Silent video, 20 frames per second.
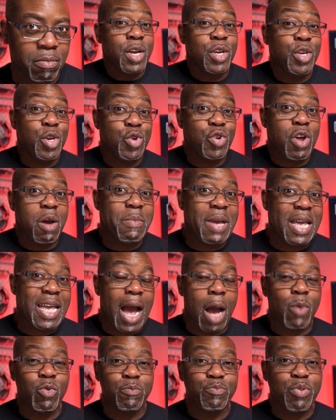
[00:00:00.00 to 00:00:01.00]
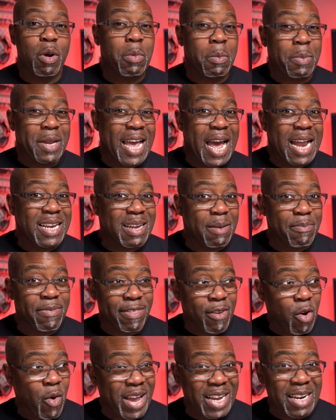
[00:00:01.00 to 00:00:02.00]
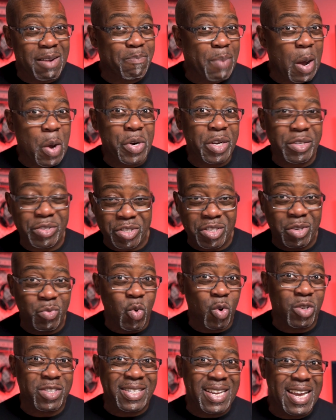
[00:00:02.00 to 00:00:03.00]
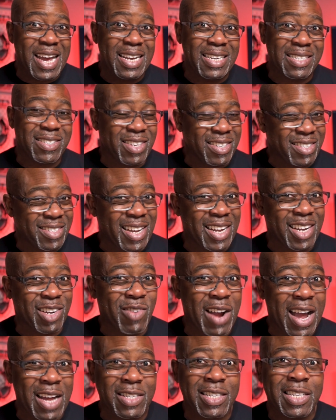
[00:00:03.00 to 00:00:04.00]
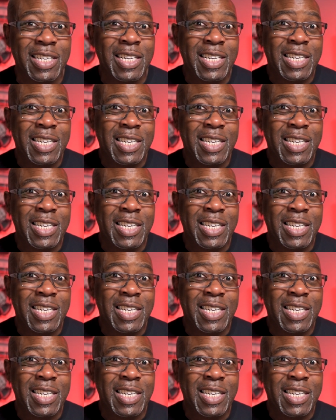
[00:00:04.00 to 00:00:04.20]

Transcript: You know me, I will probably end up throwing in a bonus towards the end, so stick around.